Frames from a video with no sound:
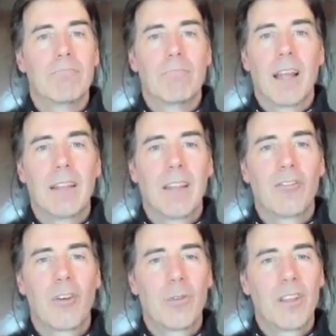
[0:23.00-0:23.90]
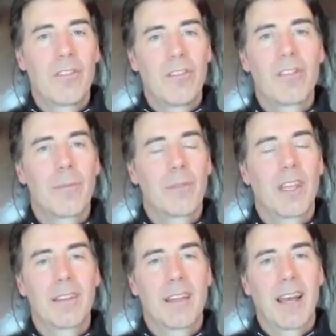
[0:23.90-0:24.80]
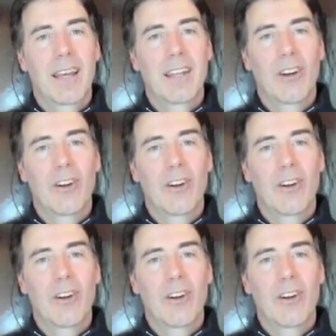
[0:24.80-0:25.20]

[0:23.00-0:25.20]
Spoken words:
this is something that